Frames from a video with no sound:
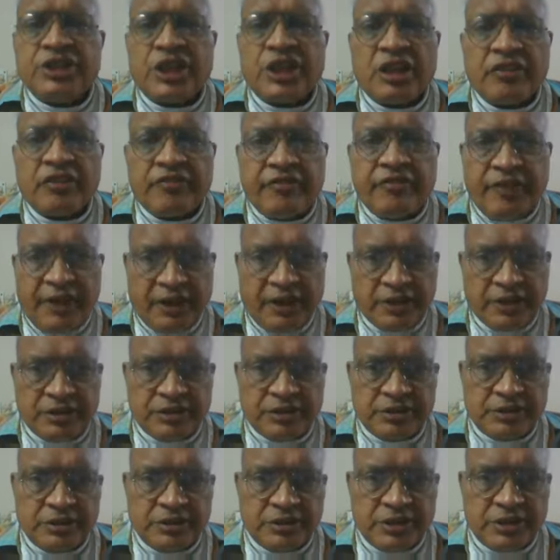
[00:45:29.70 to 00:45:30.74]
engineering
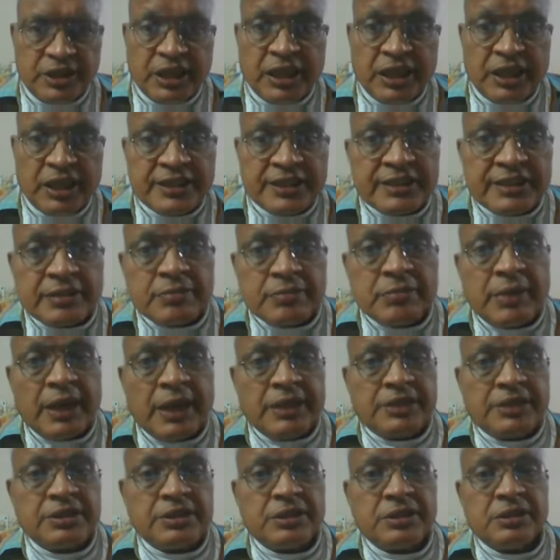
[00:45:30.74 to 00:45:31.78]
field, it doesn't
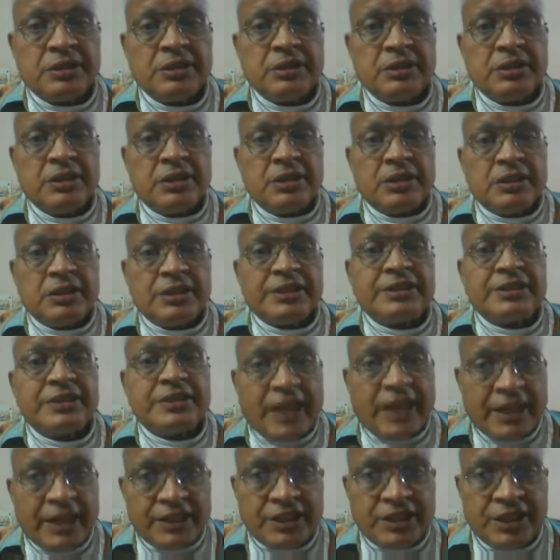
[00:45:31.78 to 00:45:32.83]
matter This
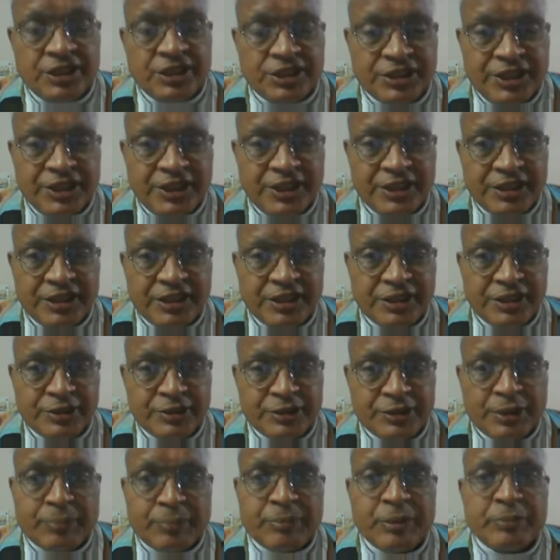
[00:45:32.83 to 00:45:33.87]
site engineering.
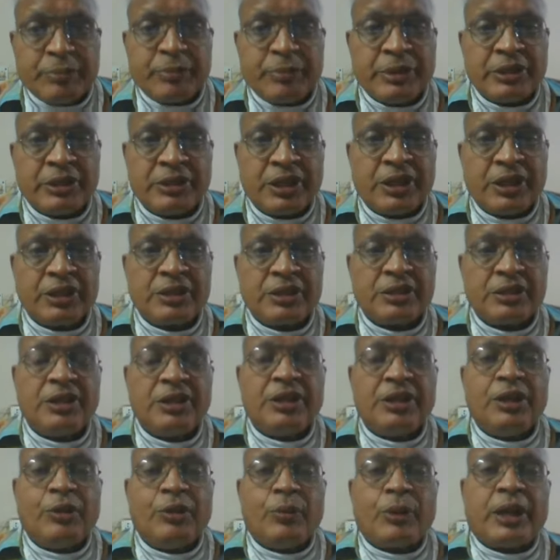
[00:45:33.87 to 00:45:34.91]
Some people think
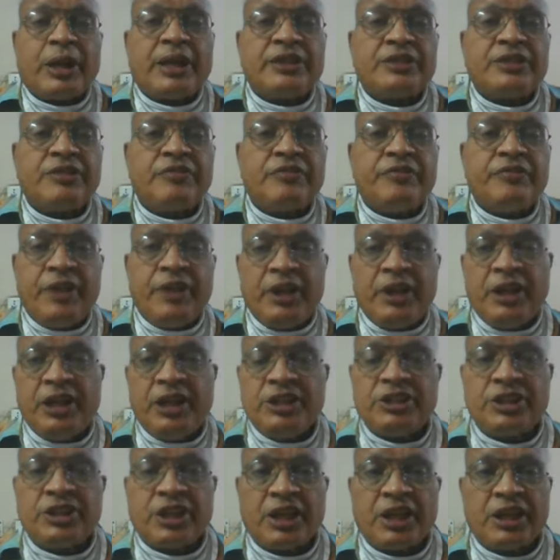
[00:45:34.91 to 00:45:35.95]
when I say
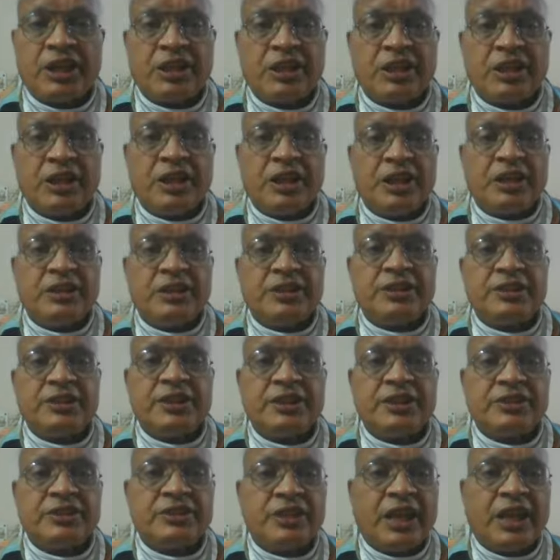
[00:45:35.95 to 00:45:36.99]
field engineering,
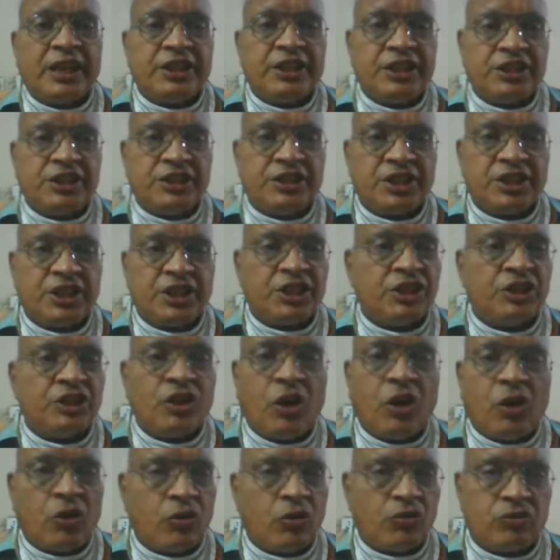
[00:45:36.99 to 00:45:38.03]
this is site
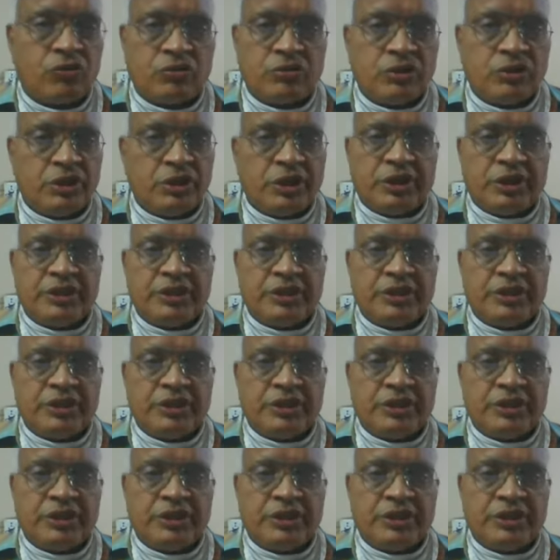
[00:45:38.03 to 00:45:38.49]
engineering. No,